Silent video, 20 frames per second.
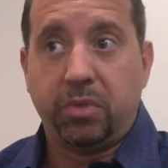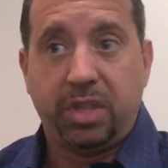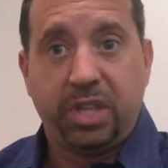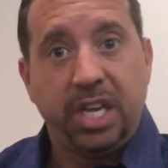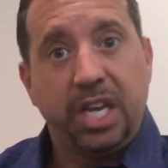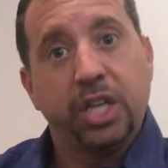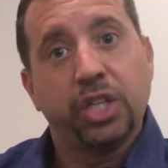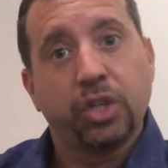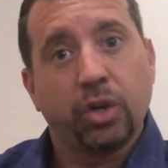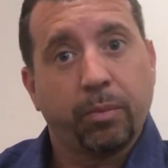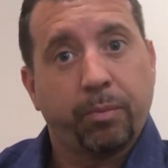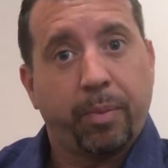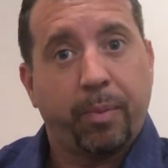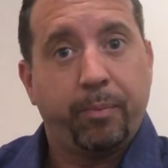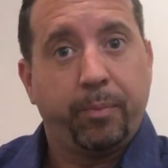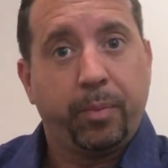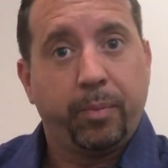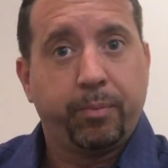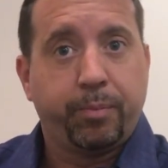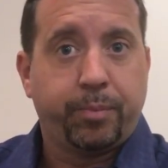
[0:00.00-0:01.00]
these are
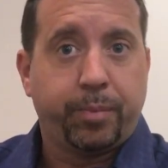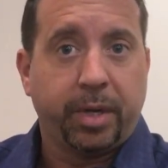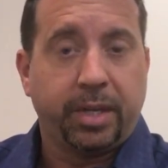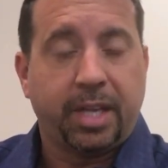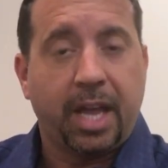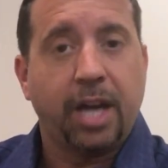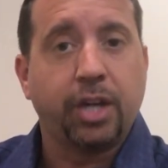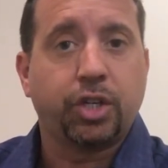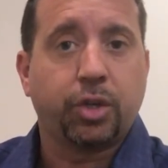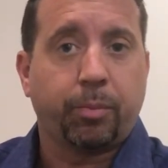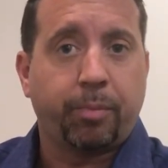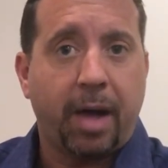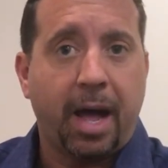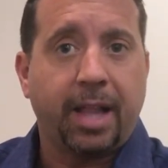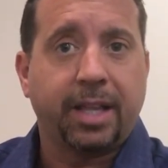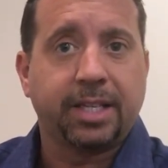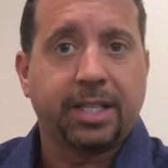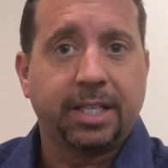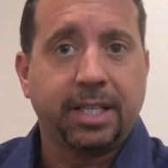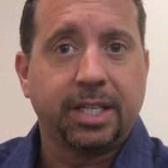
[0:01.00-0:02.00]
potential
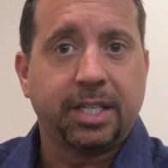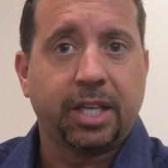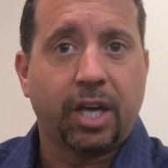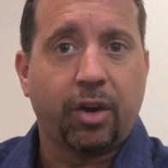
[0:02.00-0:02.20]
policies